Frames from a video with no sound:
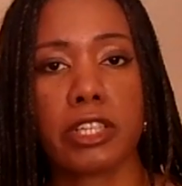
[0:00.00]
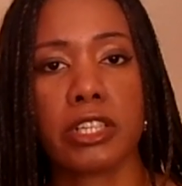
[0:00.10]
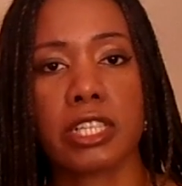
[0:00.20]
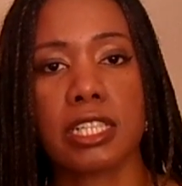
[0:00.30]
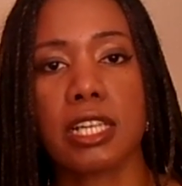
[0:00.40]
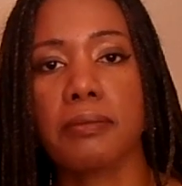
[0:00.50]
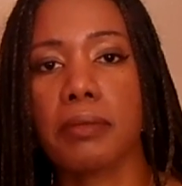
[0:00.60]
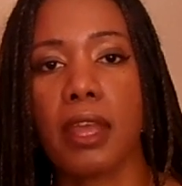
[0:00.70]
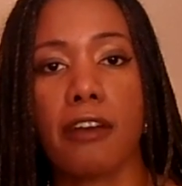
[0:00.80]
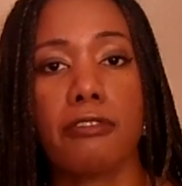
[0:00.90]
good,
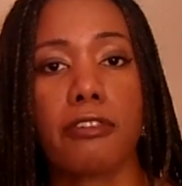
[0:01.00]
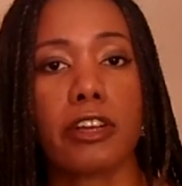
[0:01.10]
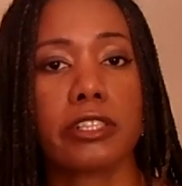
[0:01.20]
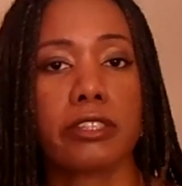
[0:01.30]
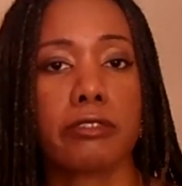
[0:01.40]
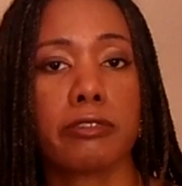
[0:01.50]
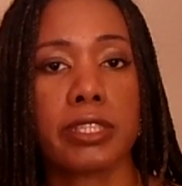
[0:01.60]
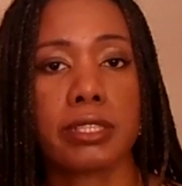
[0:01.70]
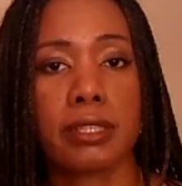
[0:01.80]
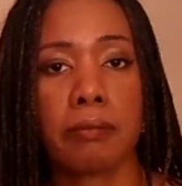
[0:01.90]
a force
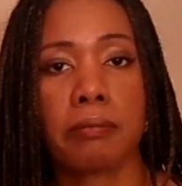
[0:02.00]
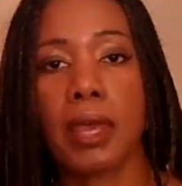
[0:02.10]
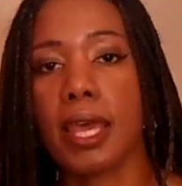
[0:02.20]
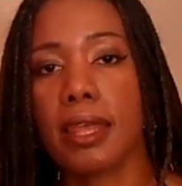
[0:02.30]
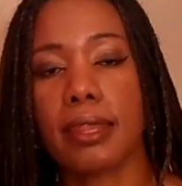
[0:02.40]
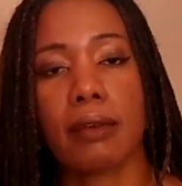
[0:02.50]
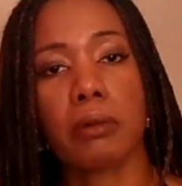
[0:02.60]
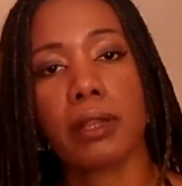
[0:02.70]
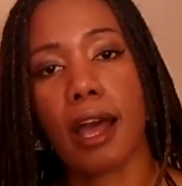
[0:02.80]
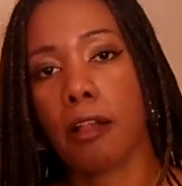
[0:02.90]
of wisdom
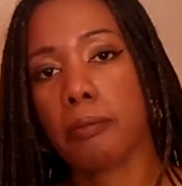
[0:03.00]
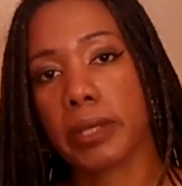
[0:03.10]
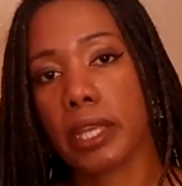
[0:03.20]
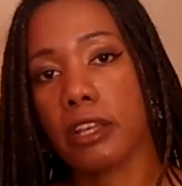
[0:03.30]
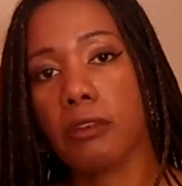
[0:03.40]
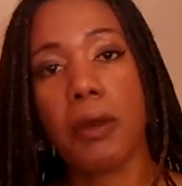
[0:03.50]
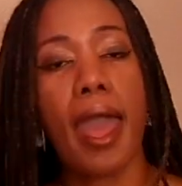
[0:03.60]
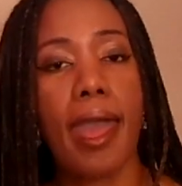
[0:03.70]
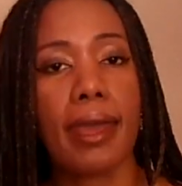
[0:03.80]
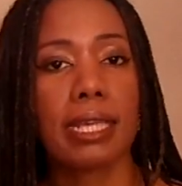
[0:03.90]
that will help you
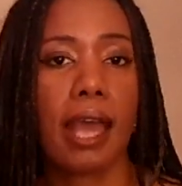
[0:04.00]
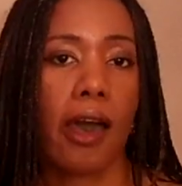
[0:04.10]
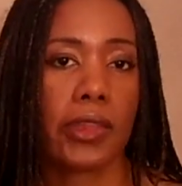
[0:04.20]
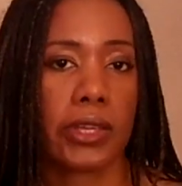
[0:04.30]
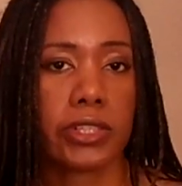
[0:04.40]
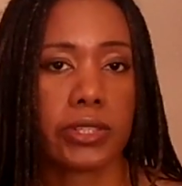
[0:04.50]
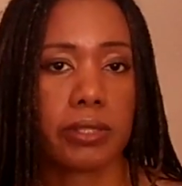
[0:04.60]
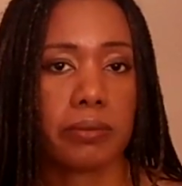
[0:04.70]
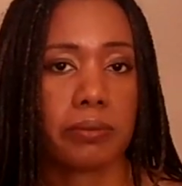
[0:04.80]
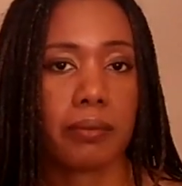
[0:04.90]
and
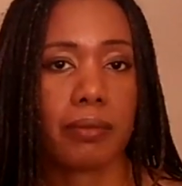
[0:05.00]
others.